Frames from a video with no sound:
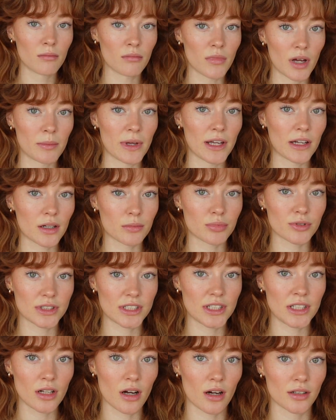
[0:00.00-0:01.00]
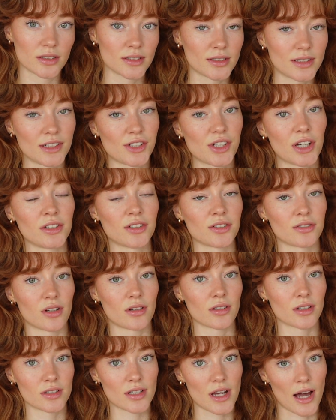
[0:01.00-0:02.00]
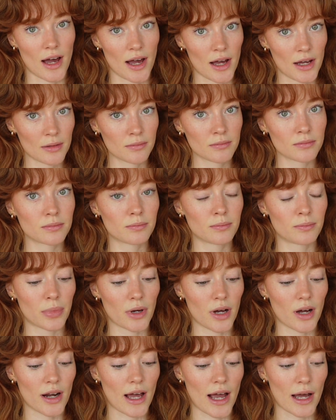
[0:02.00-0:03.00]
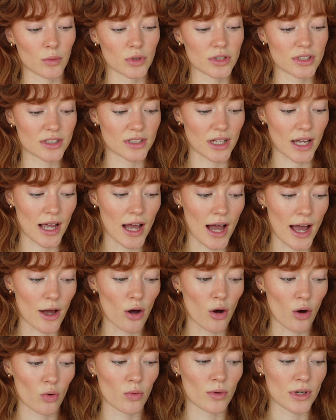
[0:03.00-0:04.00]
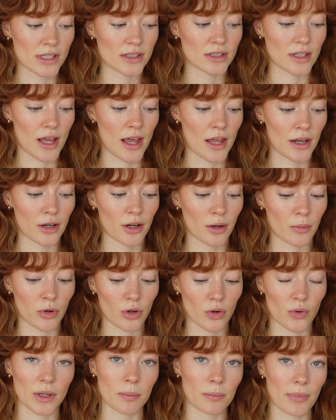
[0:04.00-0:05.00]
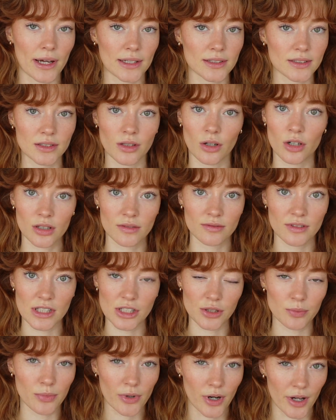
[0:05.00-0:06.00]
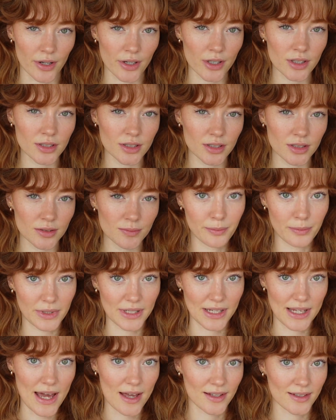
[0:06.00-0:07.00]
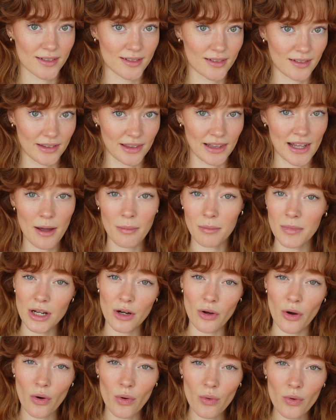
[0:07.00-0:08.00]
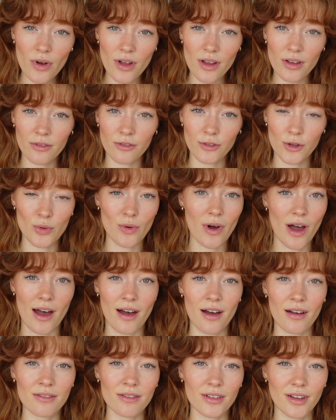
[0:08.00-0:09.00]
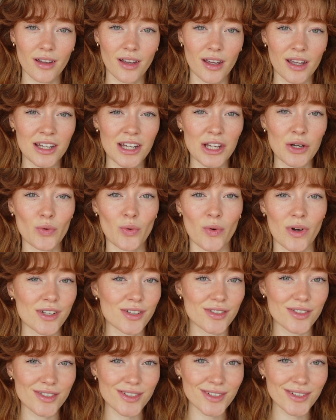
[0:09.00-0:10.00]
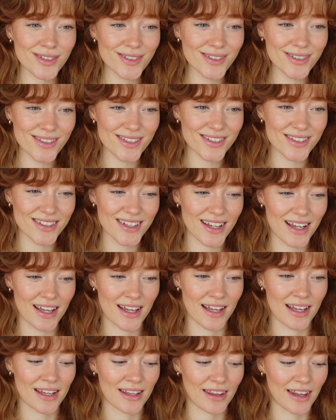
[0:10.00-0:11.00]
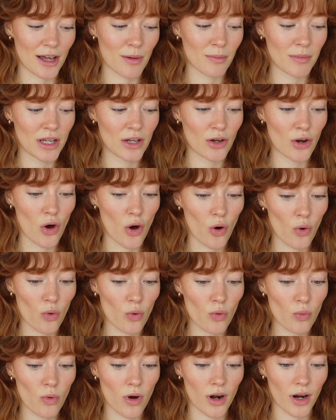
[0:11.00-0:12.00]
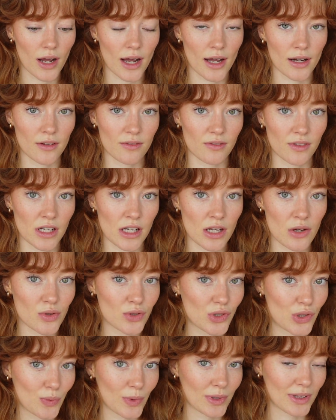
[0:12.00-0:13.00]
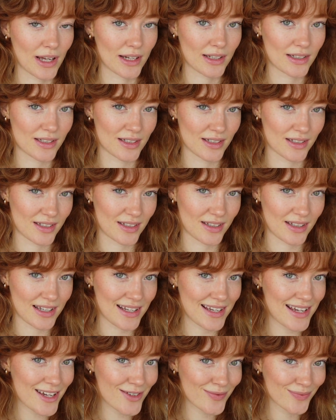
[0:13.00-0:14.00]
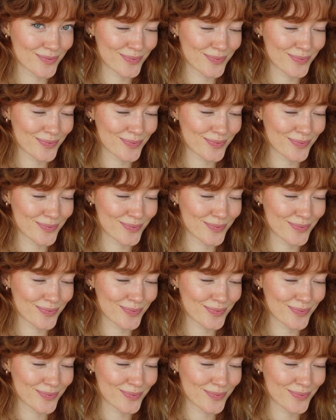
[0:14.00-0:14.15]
My makeup routine honestly changes all the time, but I would say I always end up going back to all of these products. But yes, let me know if you have any questions, and let me know what kind of videos you would like to see.